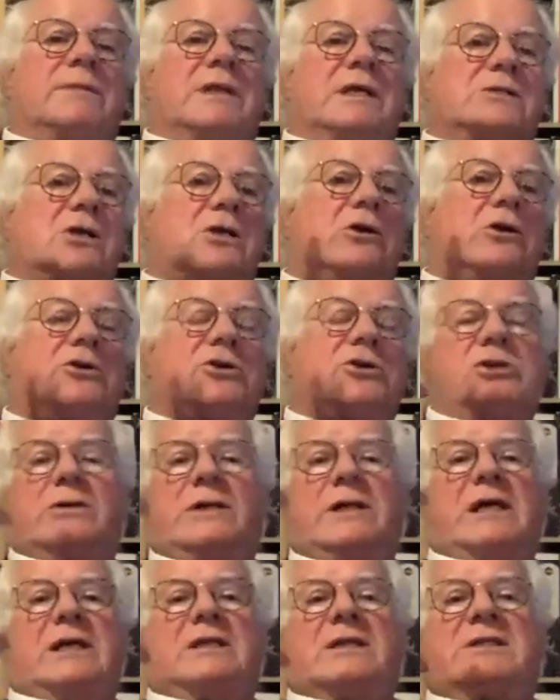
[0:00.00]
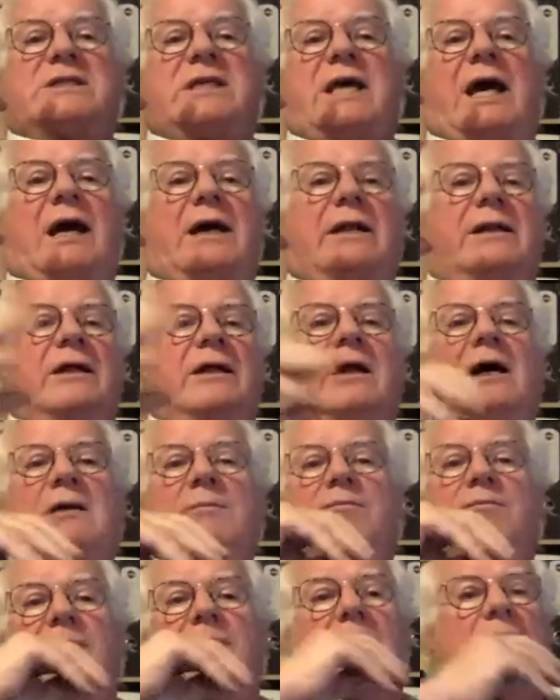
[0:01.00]
There's a continuity in the sound, and
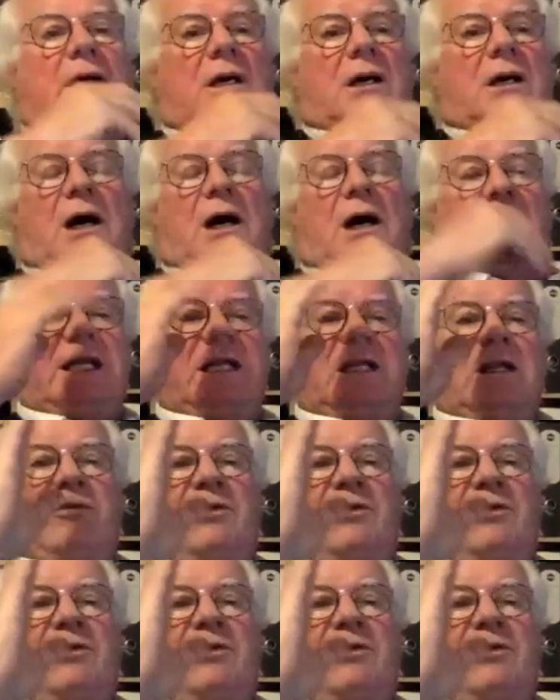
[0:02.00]
I'm I tend to